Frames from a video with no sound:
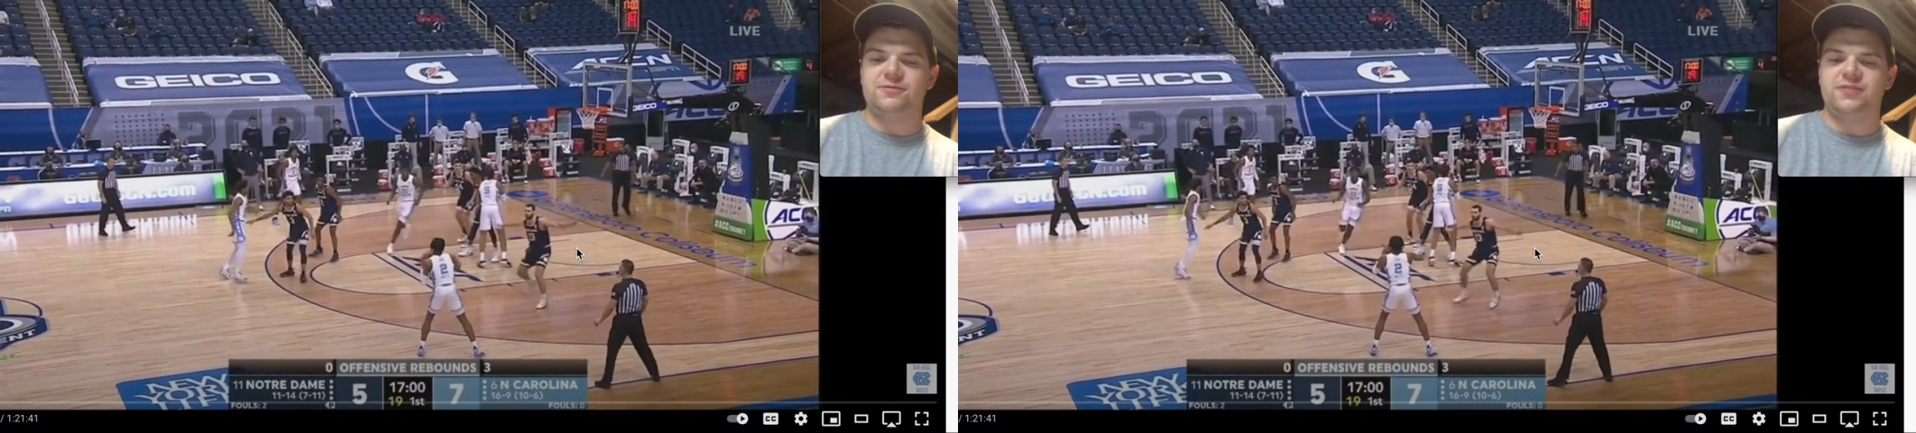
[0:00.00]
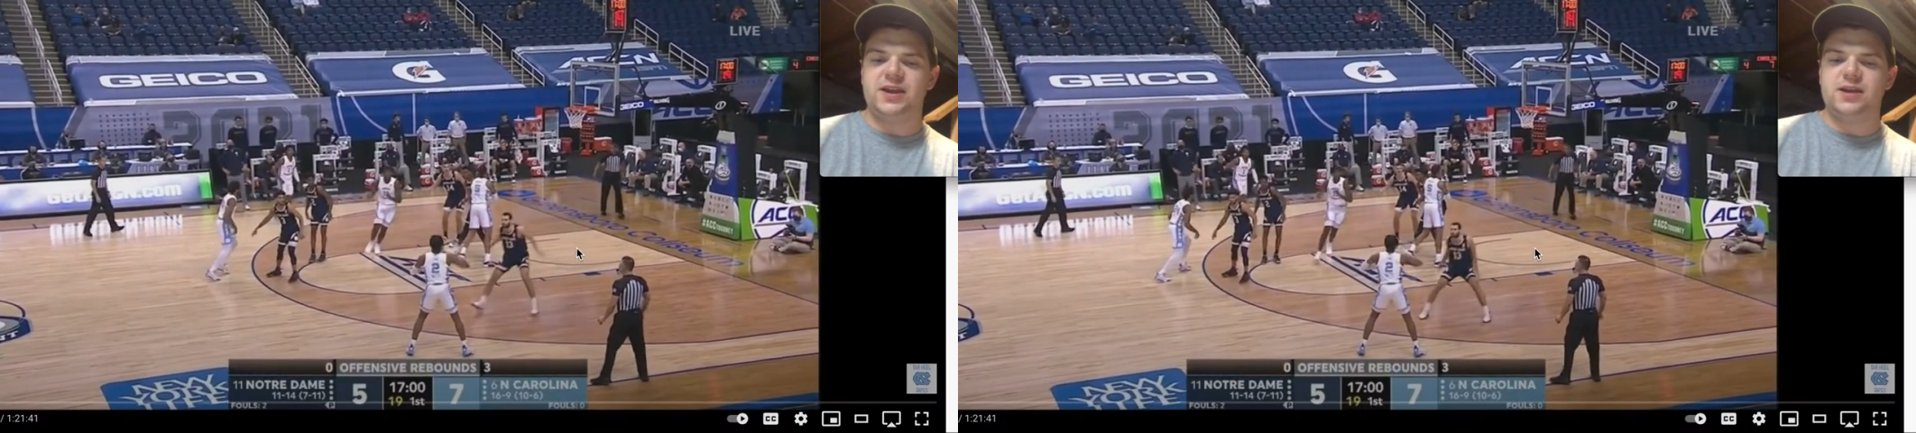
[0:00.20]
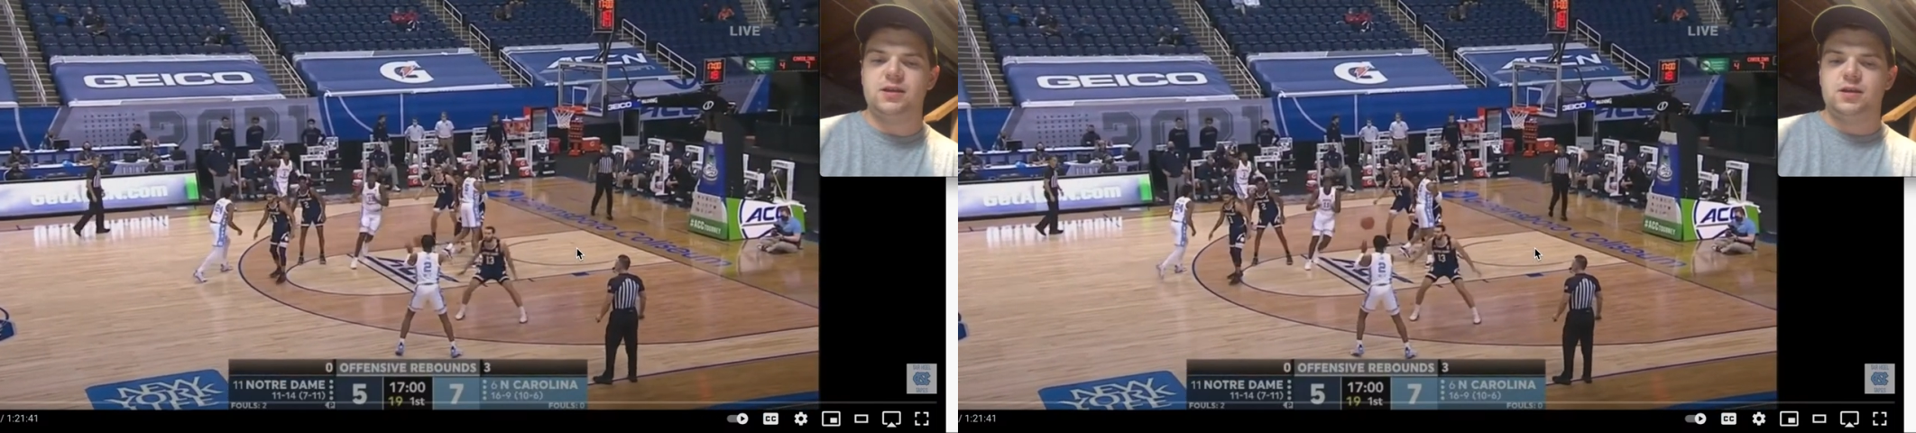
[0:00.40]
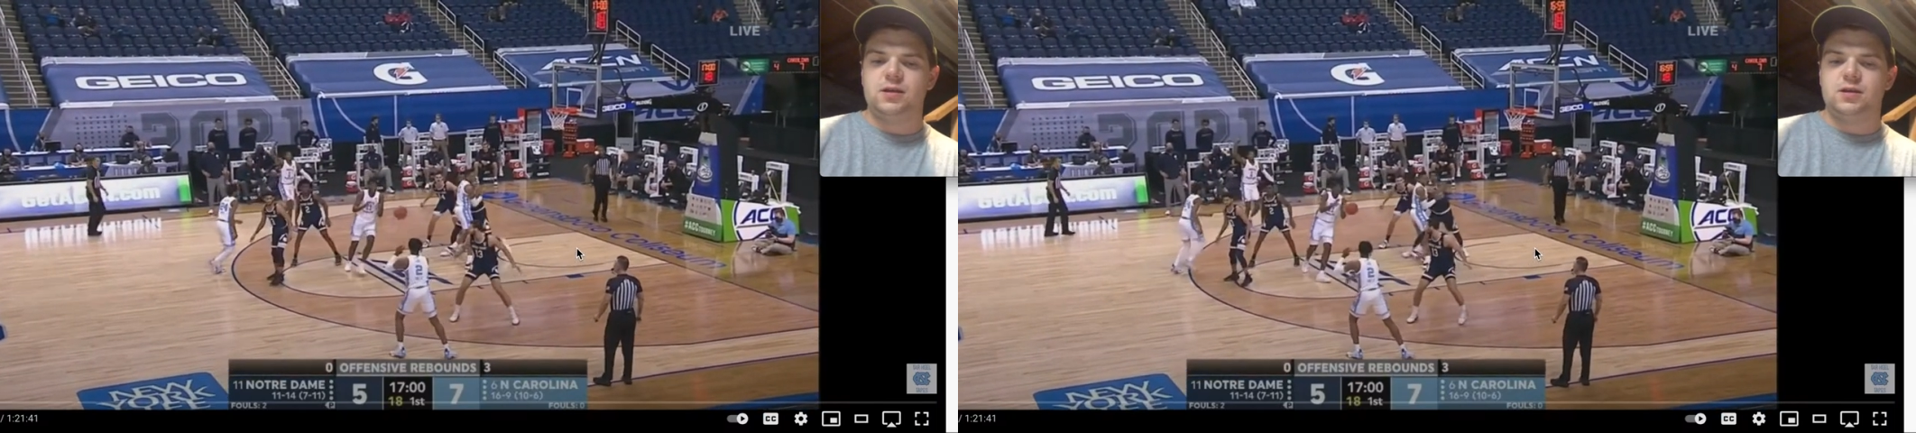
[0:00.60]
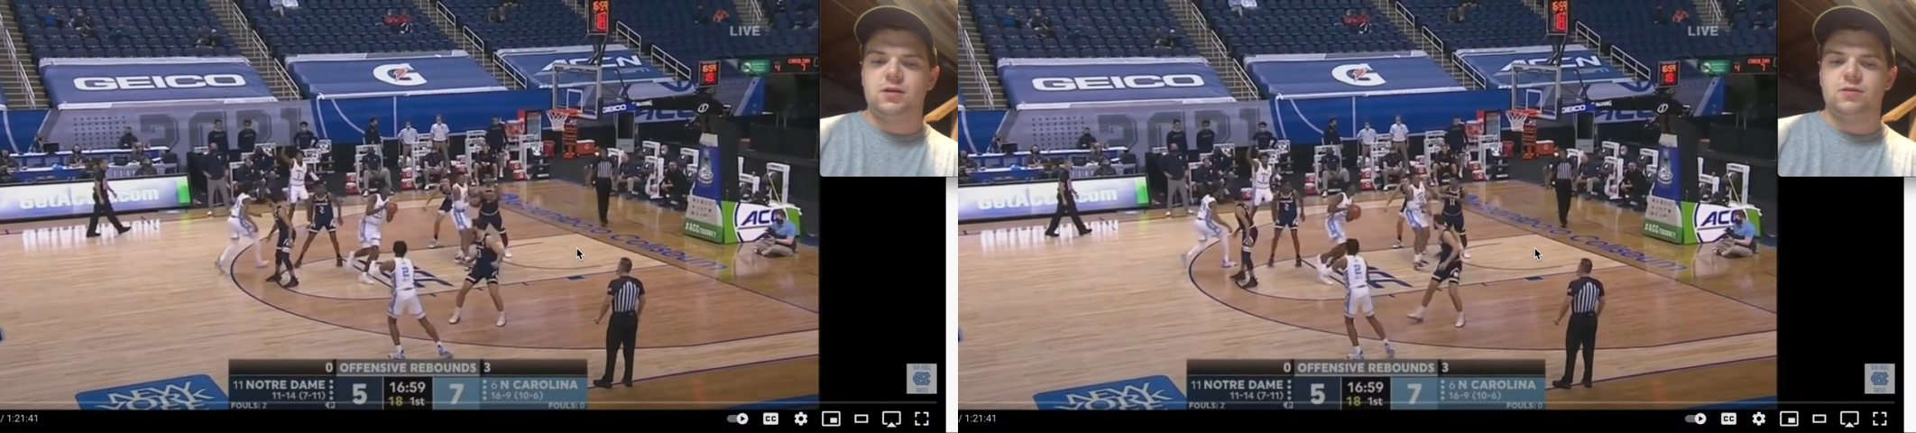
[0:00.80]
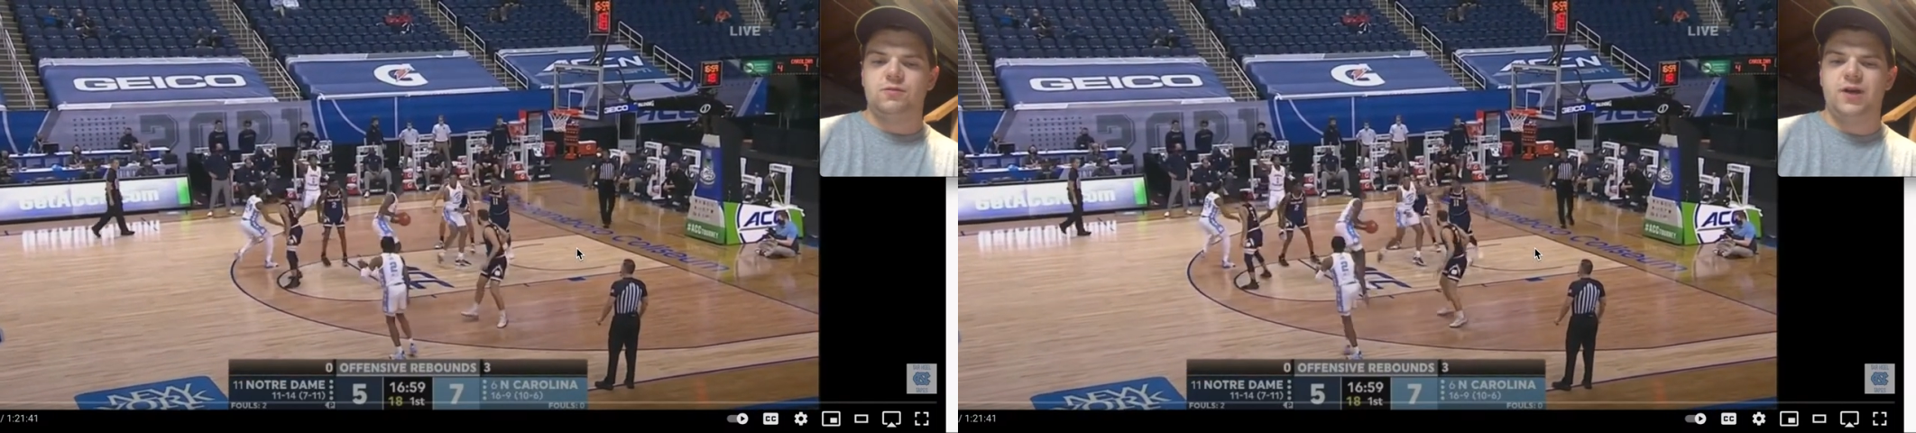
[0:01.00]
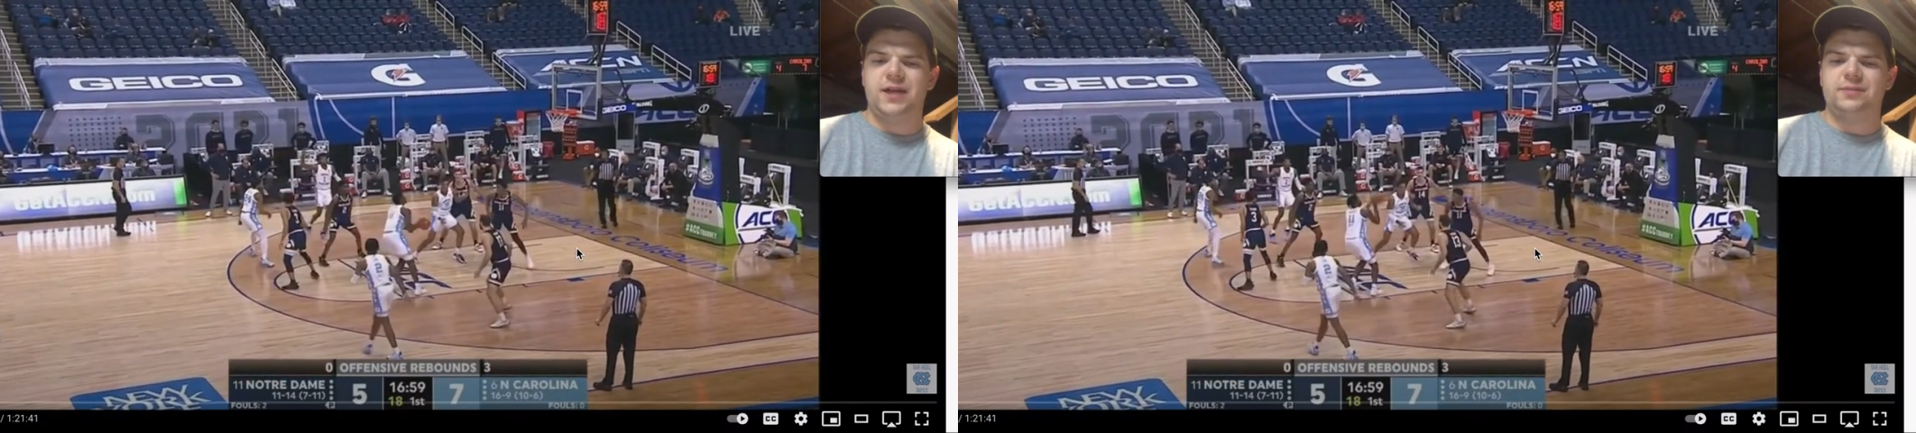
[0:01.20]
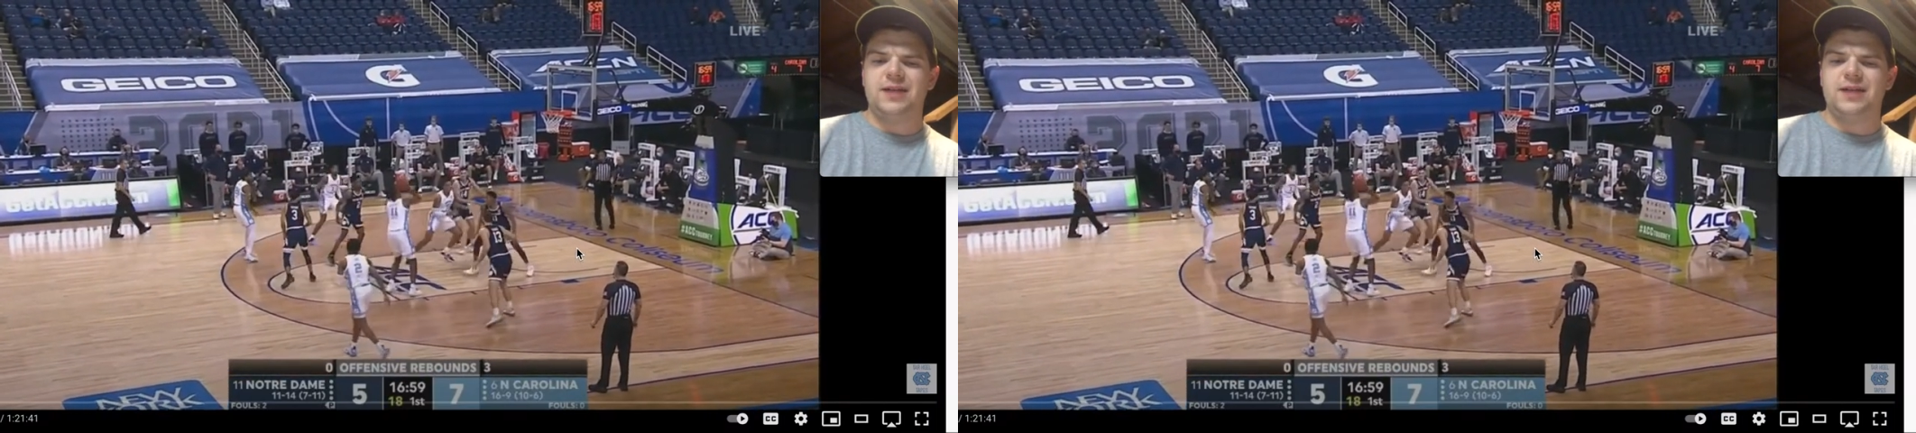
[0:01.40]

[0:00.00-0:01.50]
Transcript: feet, right?